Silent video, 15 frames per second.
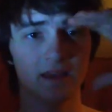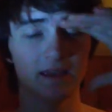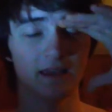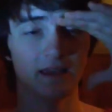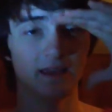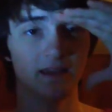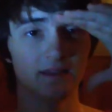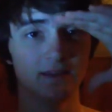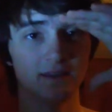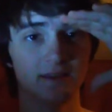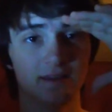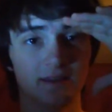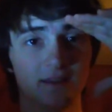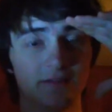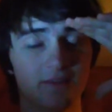And
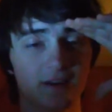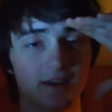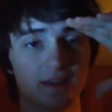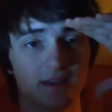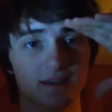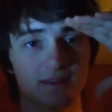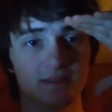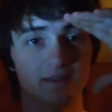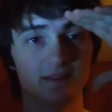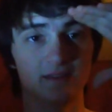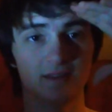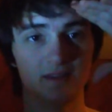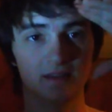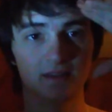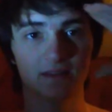this fucking
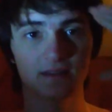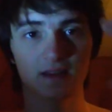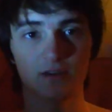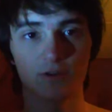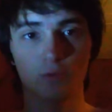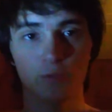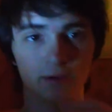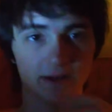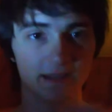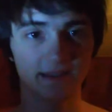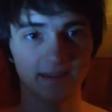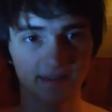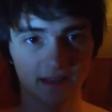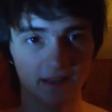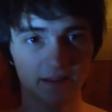skunk weed
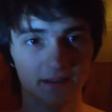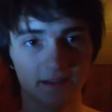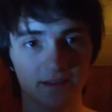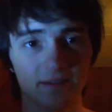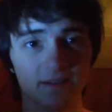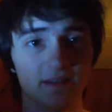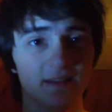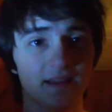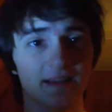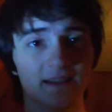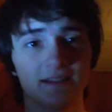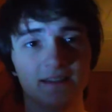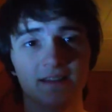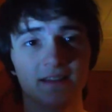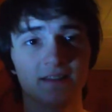selling, like,
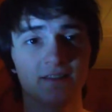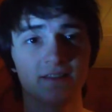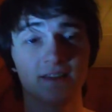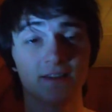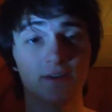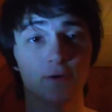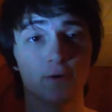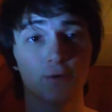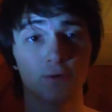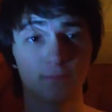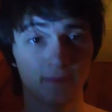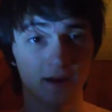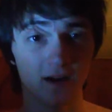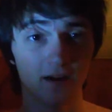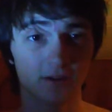16-year-old
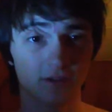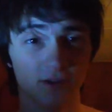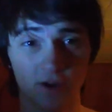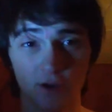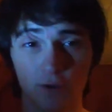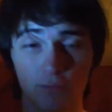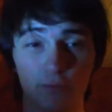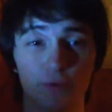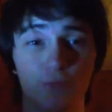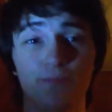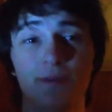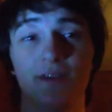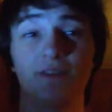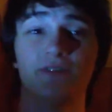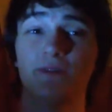punk was
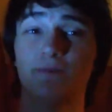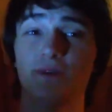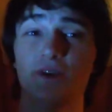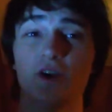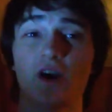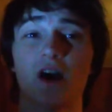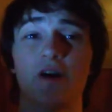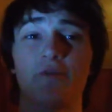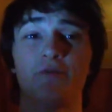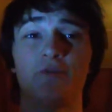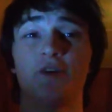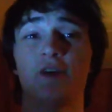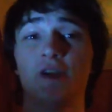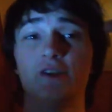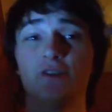pissing me off
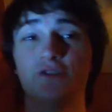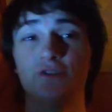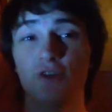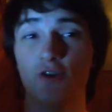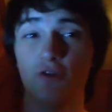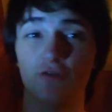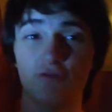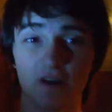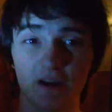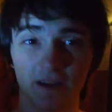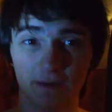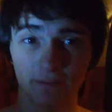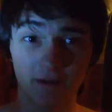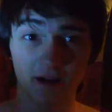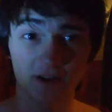so
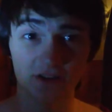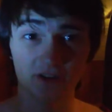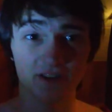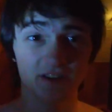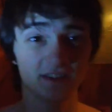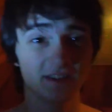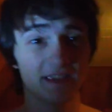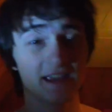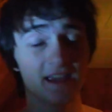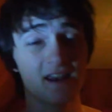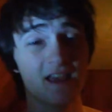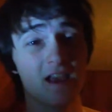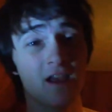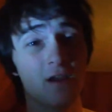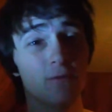fucking much. This kid
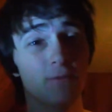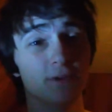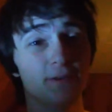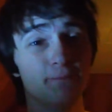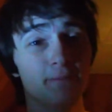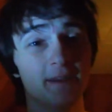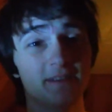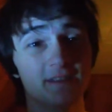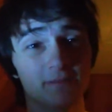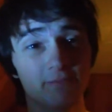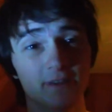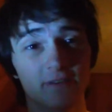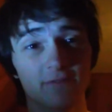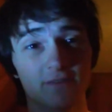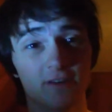was pissing me
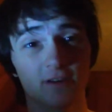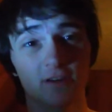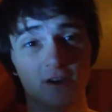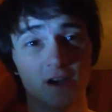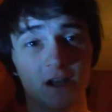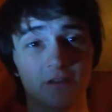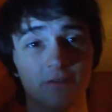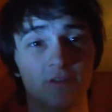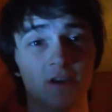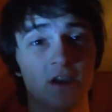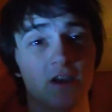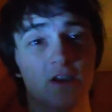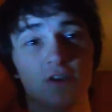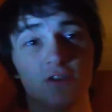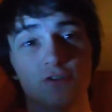the fuck off.
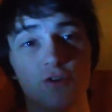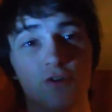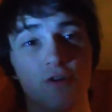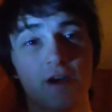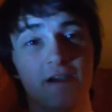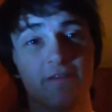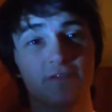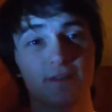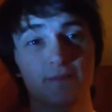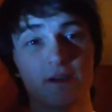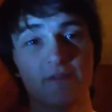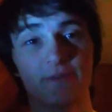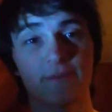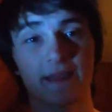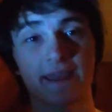So I flipped him
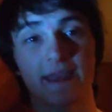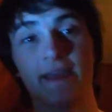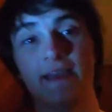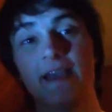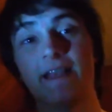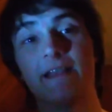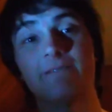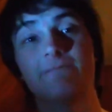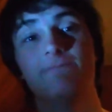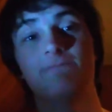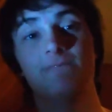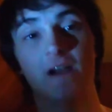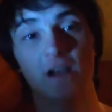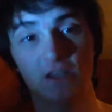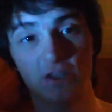off. I'm like, hey,
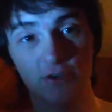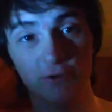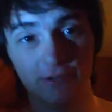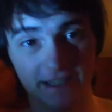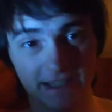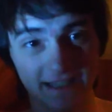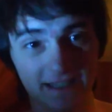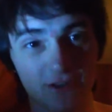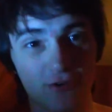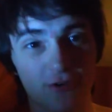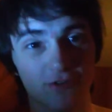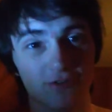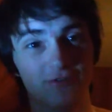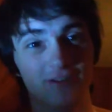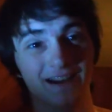fuck you, D. You're a
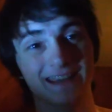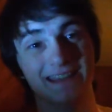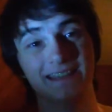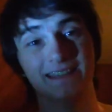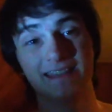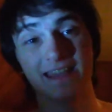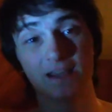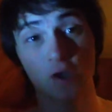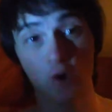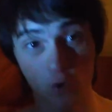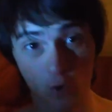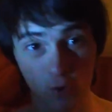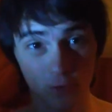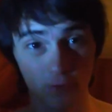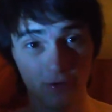fucking
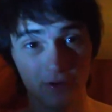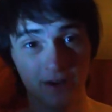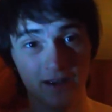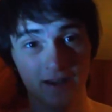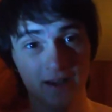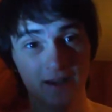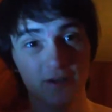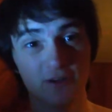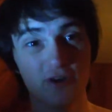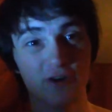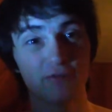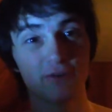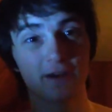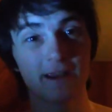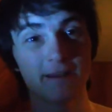dickhole. You're a
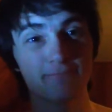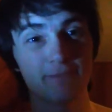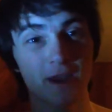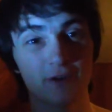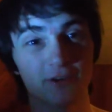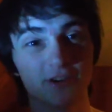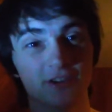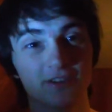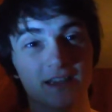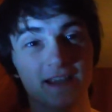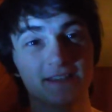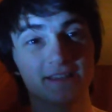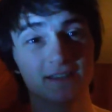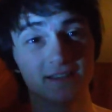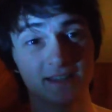freaking
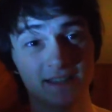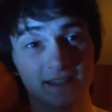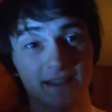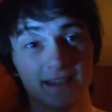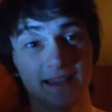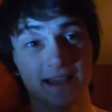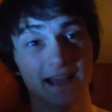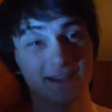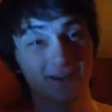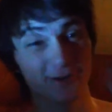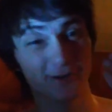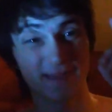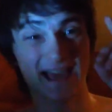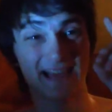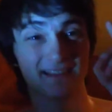parasite to T. I told
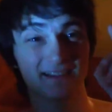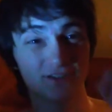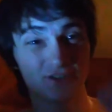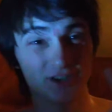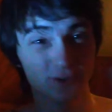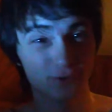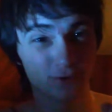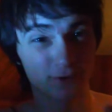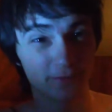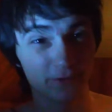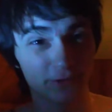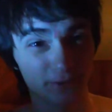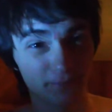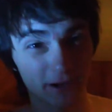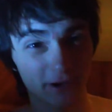him that. I legit told him he was
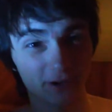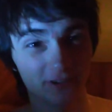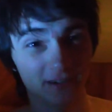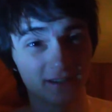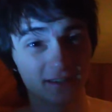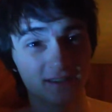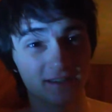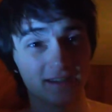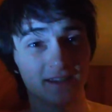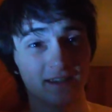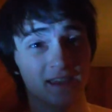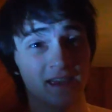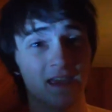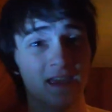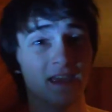a parasite to T.
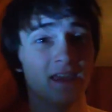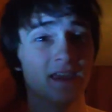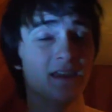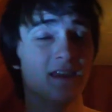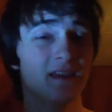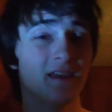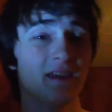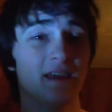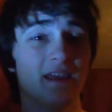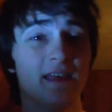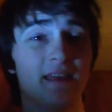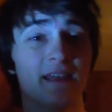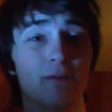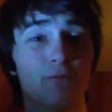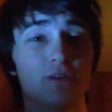
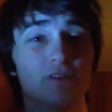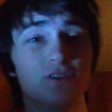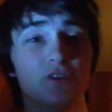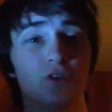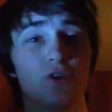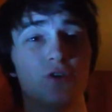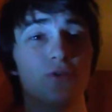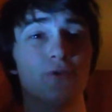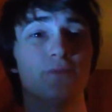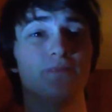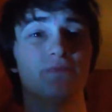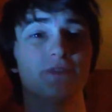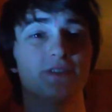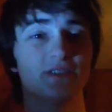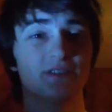And I went to go
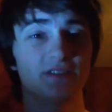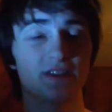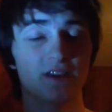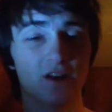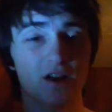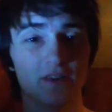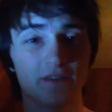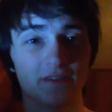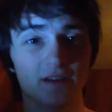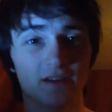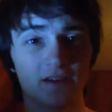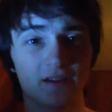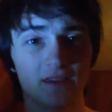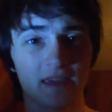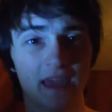sit on
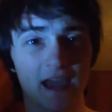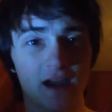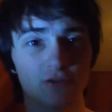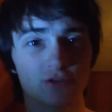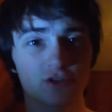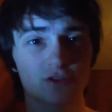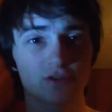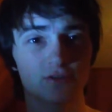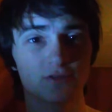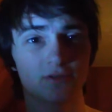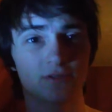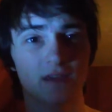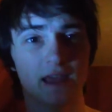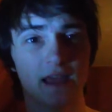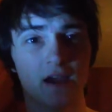the couch
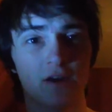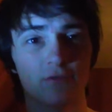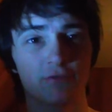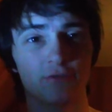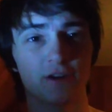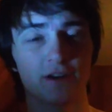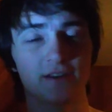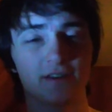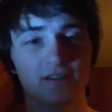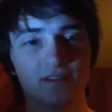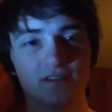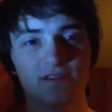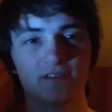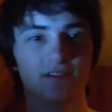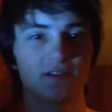out front
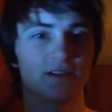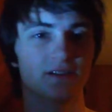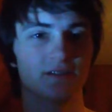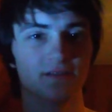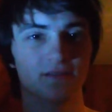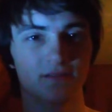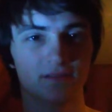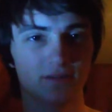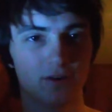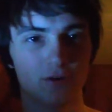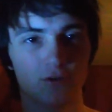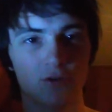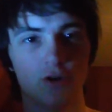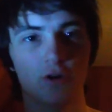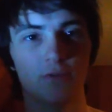just to, you know,
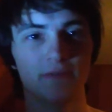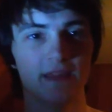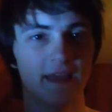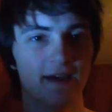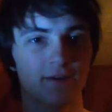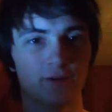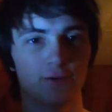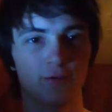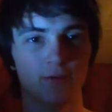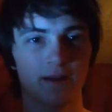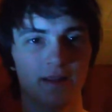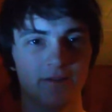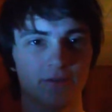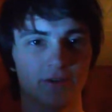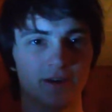calm down or
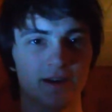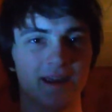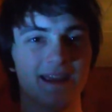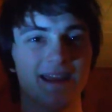whatever.